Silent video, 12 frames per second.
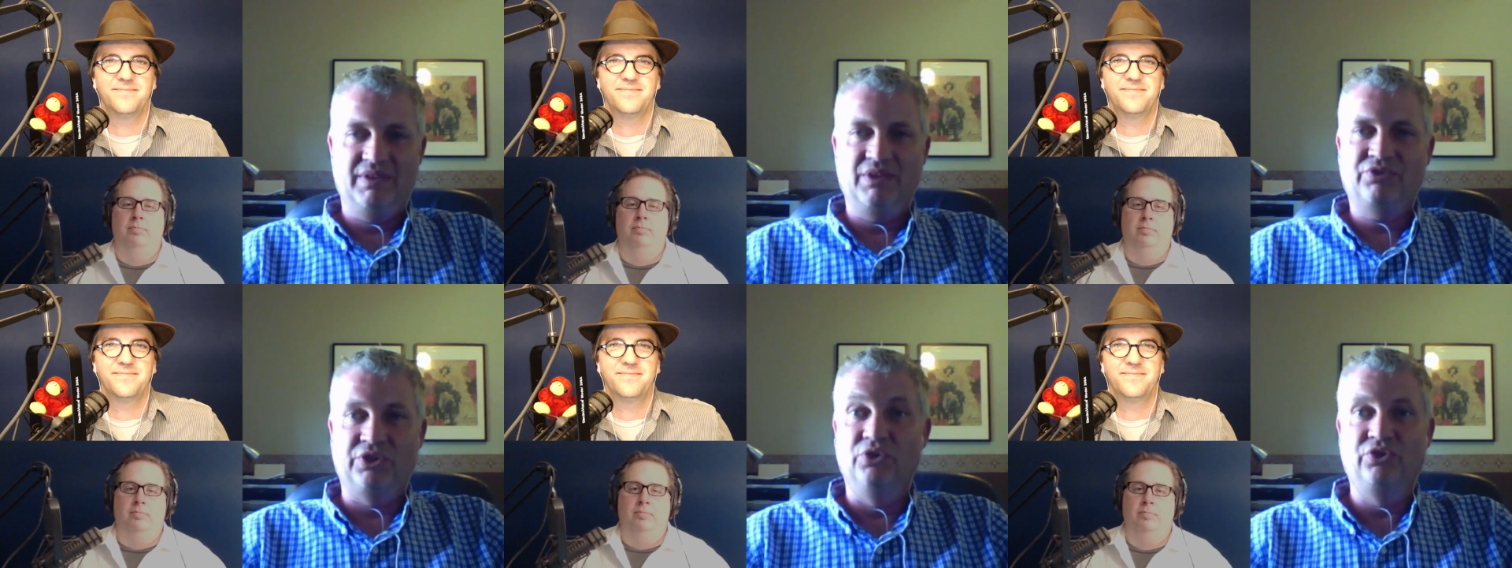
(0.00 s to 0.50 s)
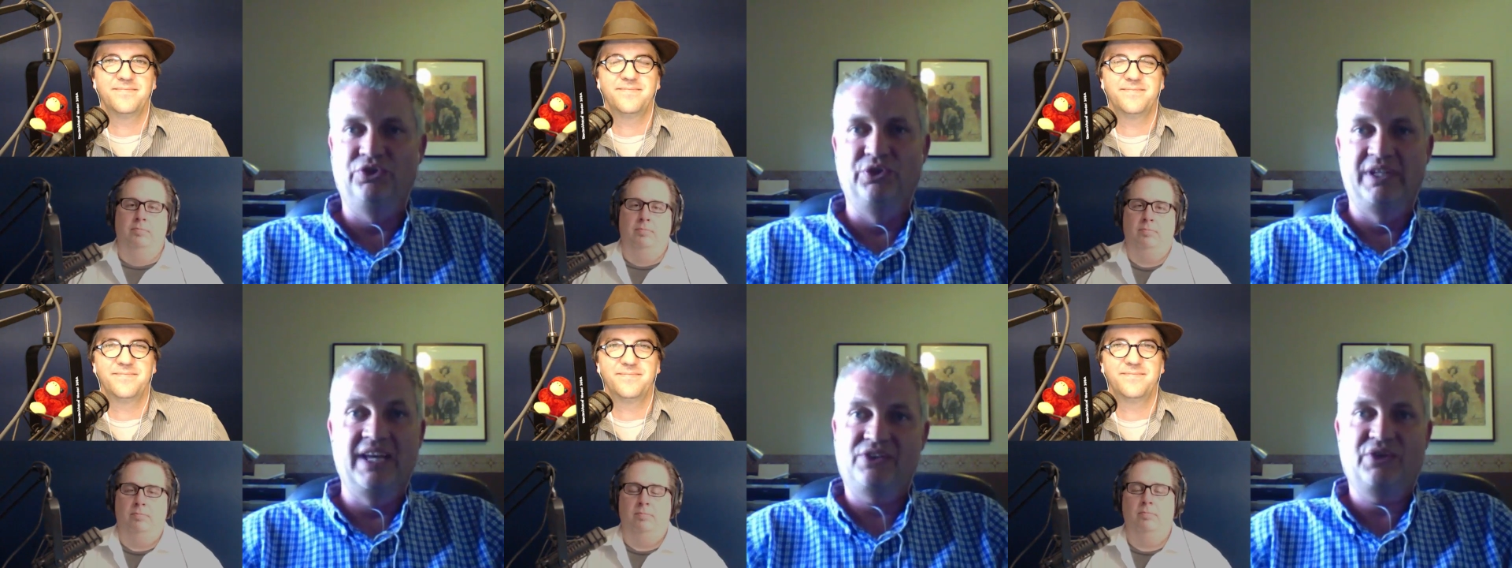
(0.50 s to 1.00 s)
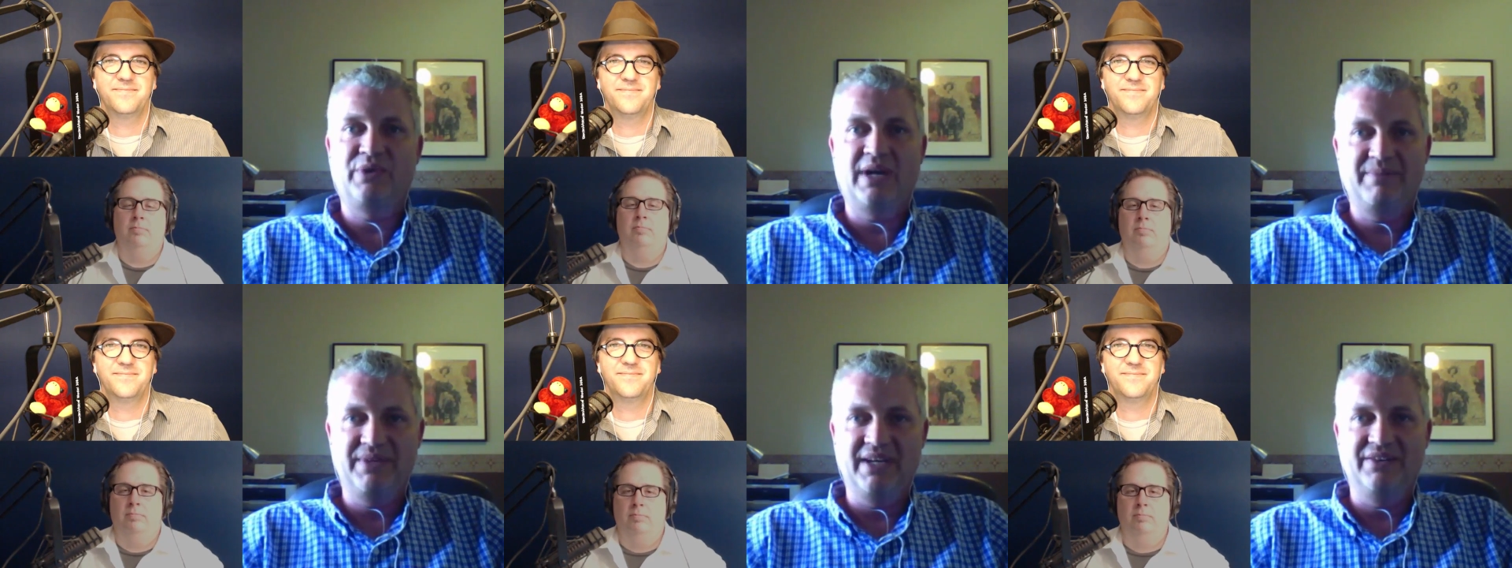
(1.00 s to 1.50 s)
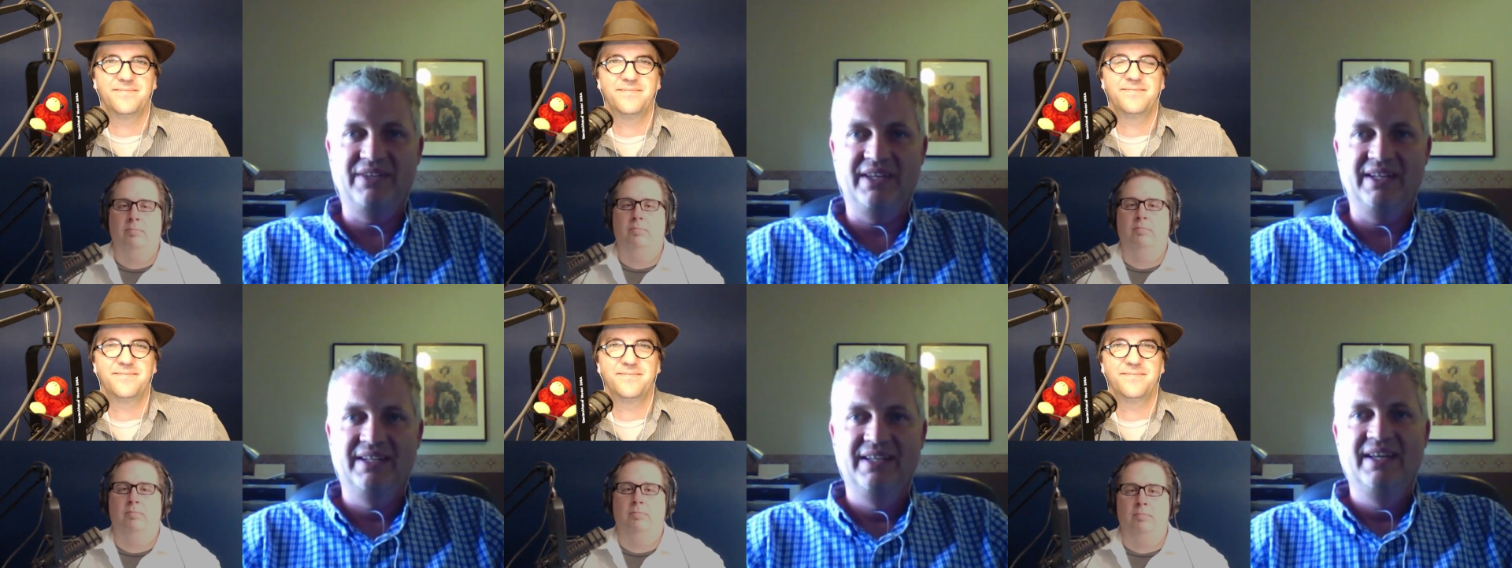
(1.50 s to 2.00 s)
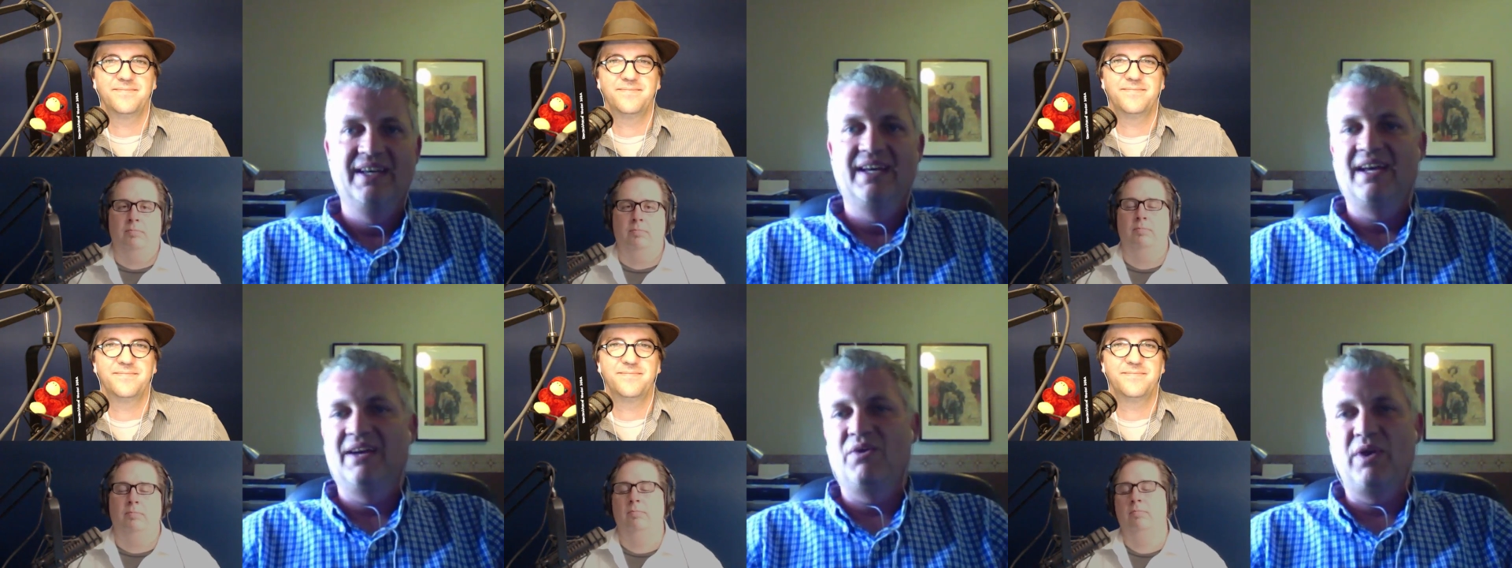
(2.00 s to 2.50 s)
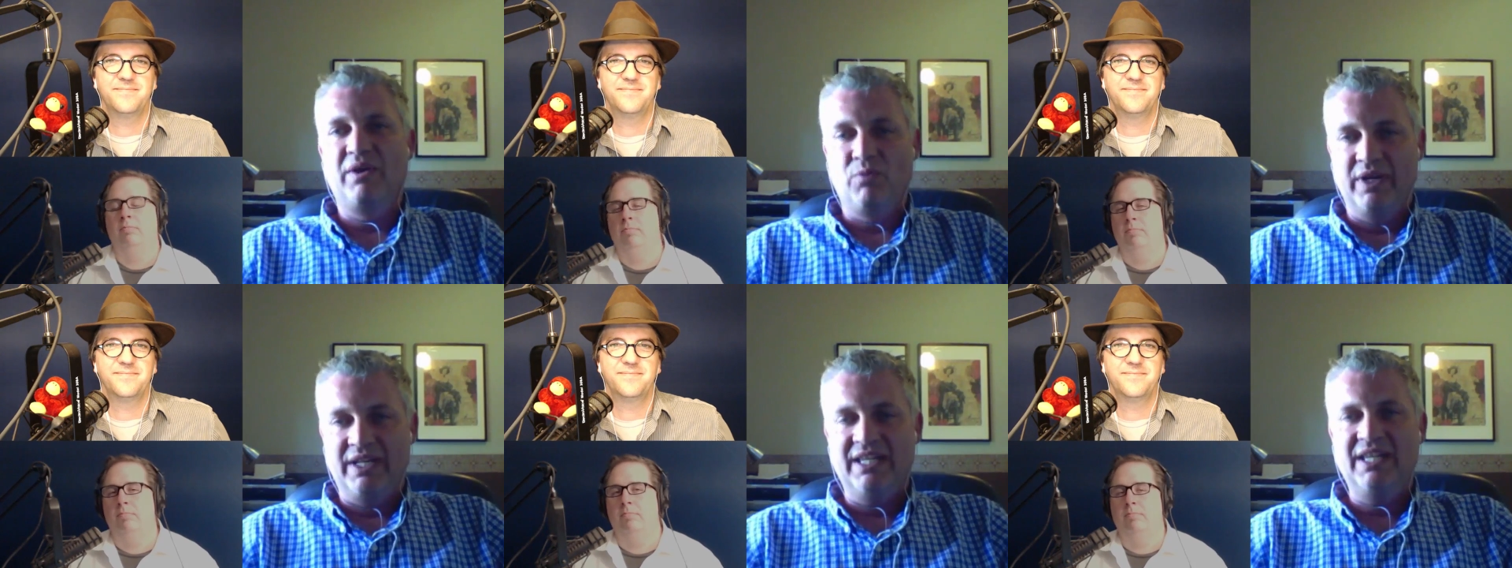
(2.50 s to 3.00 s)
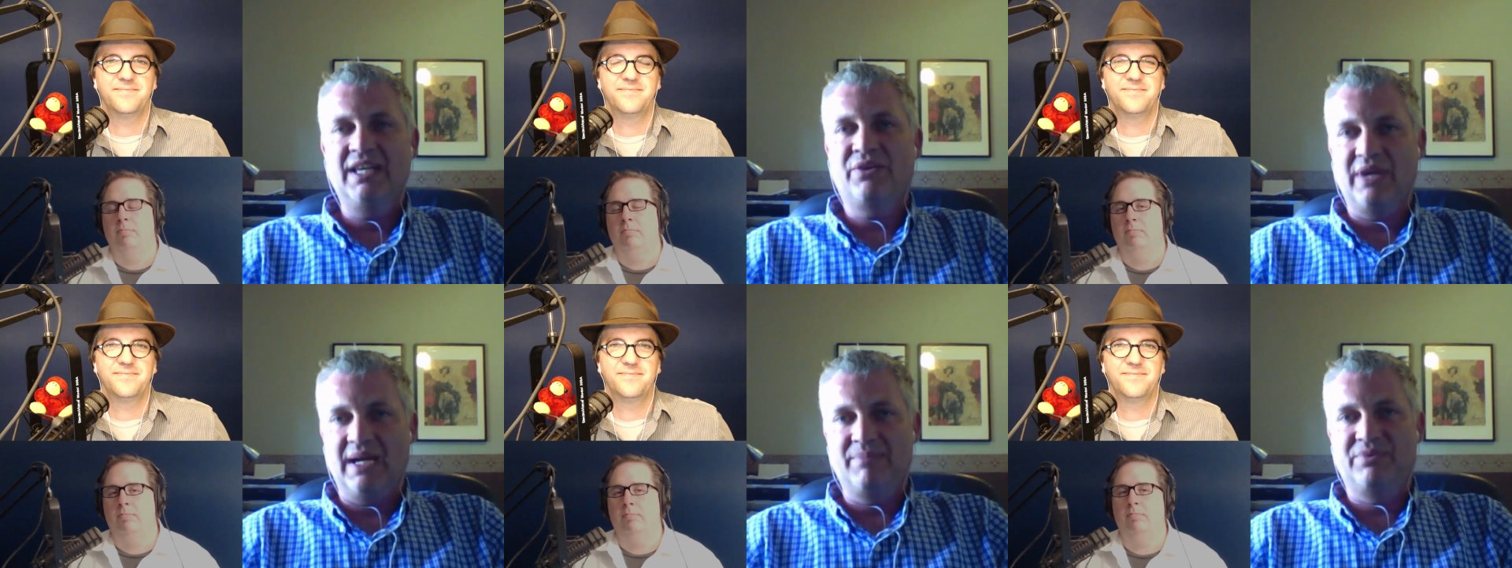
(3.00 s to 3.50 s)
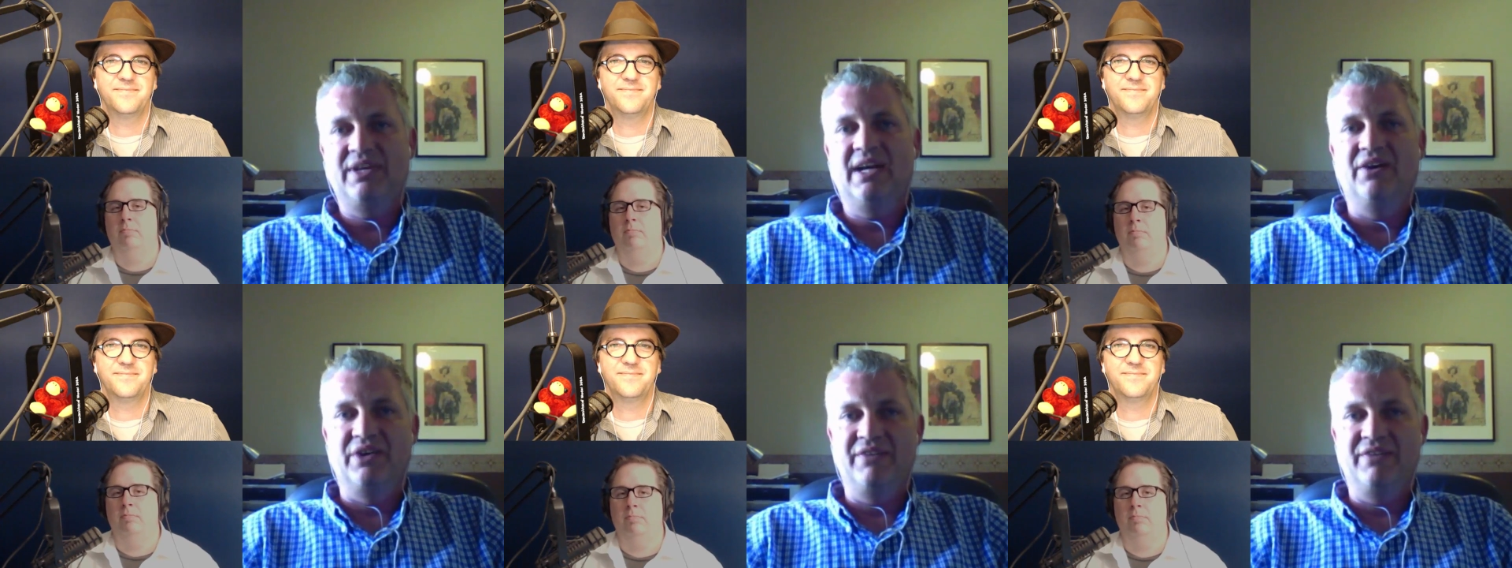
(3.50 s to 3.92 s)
Speaker 1: still shooting, he hasn't cracked out yet when he craps out,